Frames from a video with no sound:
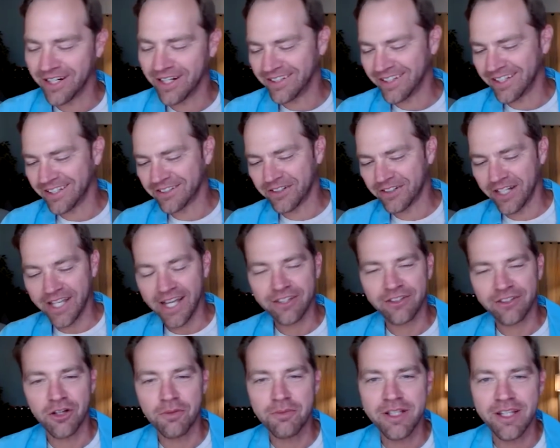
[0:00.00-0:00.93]
great. That's great.
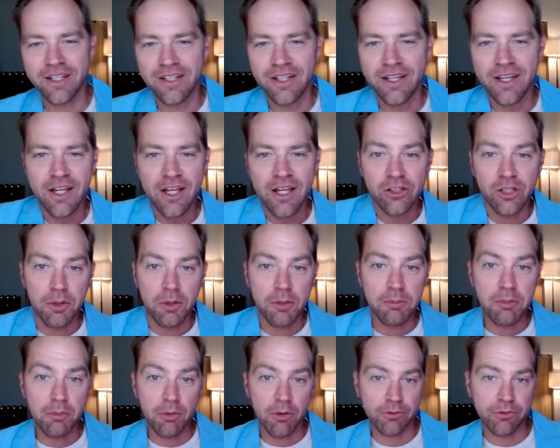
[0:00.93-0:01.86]
Yes. Yeah, so many, so
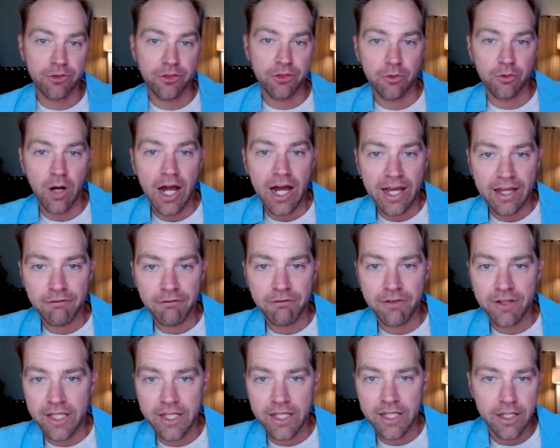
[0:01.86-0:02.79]
many people
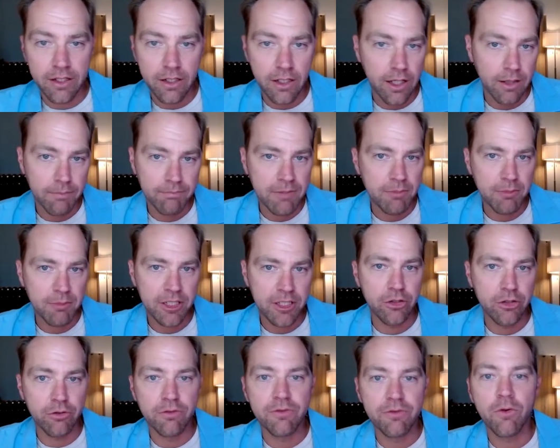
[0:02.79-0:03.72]
thrive in um,
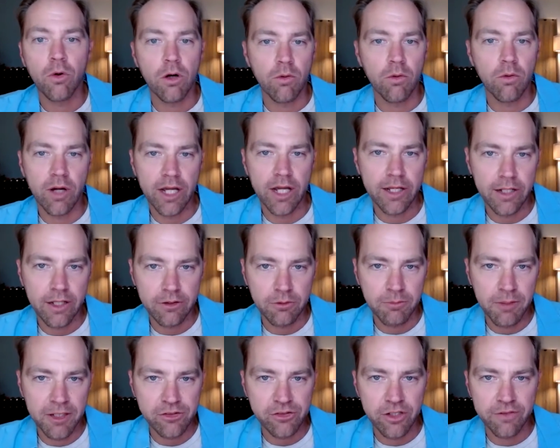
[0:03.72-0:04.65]
maybe Q4, right?
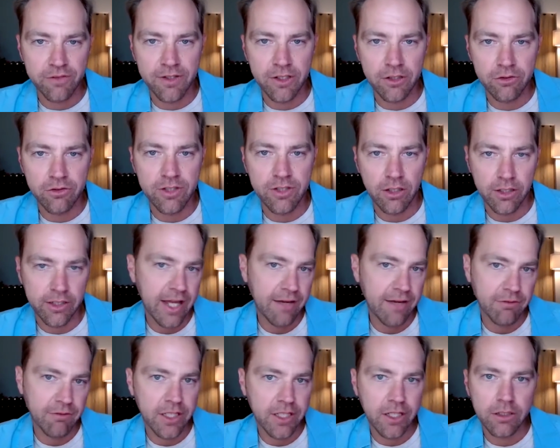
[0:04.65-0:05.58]
Especially if they're selling
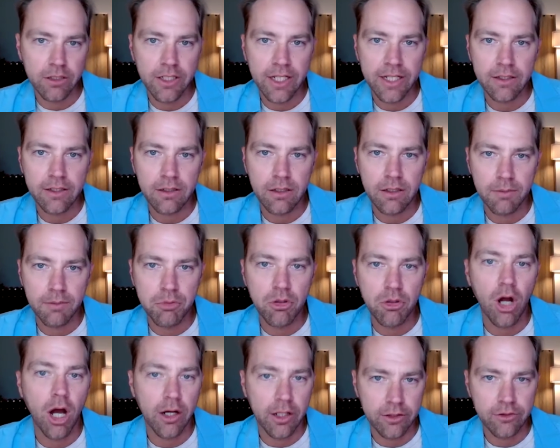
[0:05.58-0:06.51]
mm-hmm. heavily on like uh,
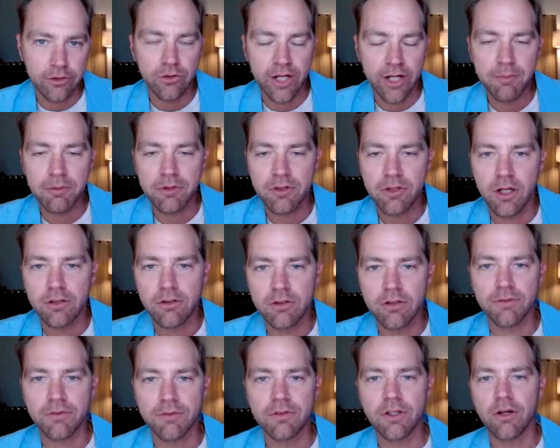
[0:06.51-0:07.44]
products or
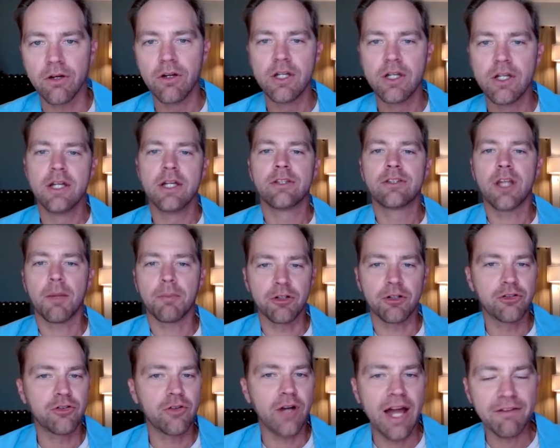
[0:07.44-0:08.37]
Amazon stuff. So
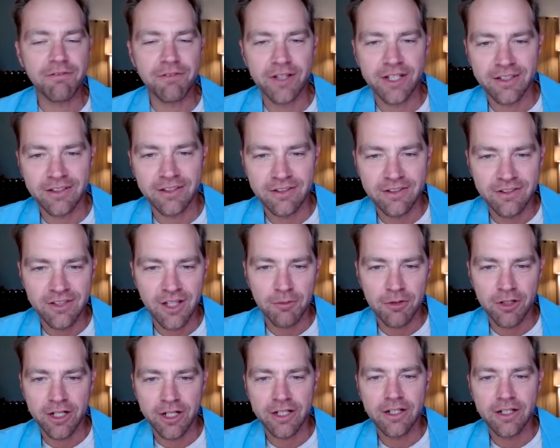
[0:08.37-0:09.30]
summer traffic totally. and
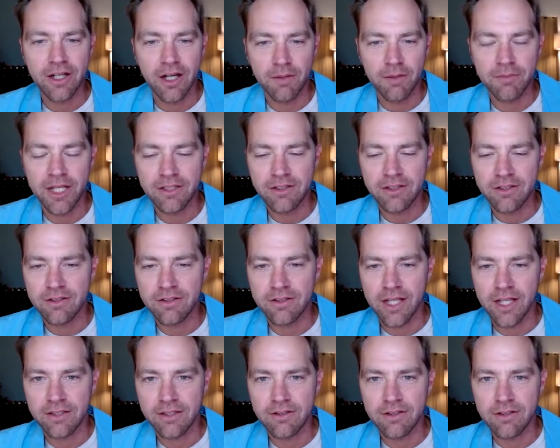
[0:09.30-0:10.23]
summer income.
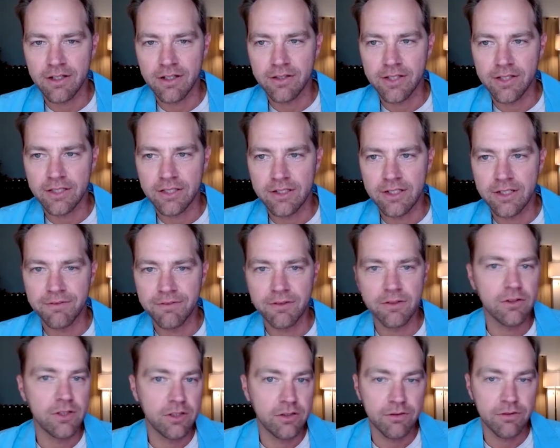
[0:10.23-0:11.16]
That's, that's, uh, that's a
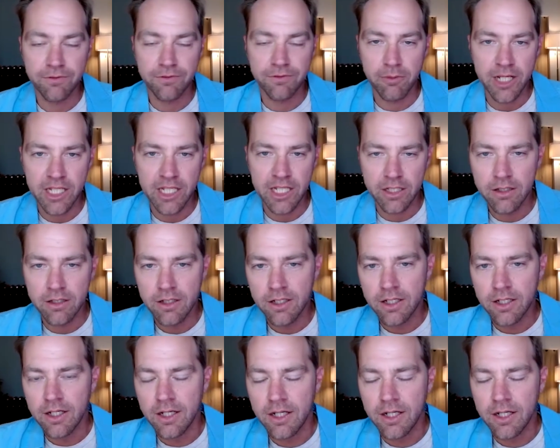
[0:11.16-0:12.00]
different season for many.